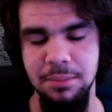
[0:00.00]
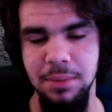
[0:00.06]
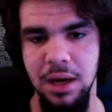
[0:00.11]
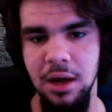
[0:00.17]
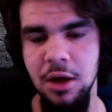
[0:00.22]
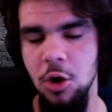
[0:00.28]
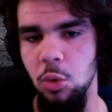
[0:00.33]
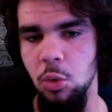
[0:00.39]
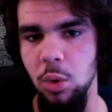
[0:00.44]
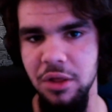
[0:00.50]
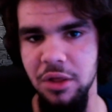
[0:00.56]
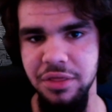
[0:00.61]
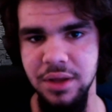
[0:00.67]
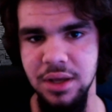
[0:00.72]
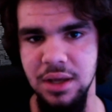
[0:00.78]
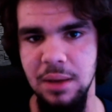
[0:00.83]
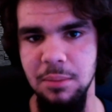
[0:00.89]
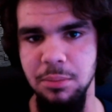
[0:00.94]
But one
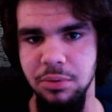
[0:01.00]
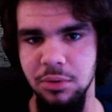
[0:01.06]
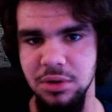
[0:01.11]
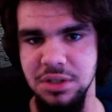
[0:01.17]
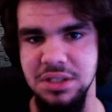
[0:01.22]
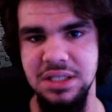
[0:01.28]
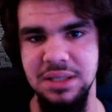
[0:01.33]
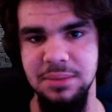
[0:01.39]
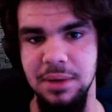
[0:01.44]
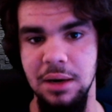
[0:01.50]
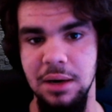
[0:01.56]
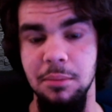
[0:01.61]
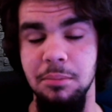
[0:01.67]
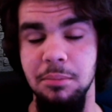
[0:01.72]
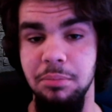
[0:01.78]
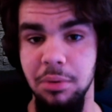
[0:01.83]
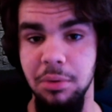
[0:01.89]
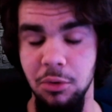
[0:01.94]
thing important
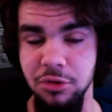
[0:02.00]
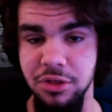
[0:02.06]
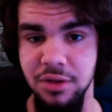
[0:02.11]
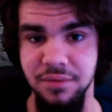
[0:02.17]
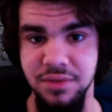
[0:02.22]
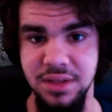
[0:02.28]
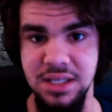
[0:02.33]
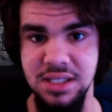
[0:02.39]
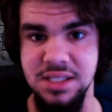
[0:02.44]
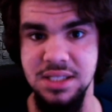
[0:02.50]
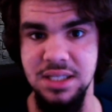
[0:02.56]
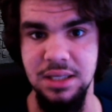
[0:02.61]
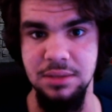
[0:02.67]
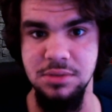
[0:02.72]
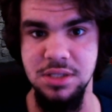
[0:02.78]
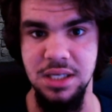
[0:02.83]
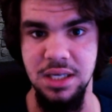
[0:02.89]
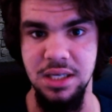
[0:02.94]
about both of these
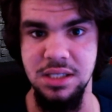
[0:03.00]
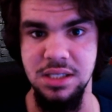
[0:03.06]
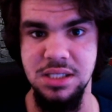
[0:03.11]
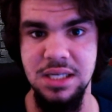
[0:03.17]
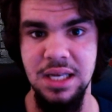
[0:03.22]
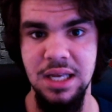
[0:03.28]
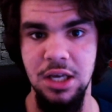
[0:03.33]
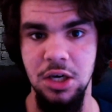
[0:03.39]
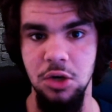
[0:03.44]
teams is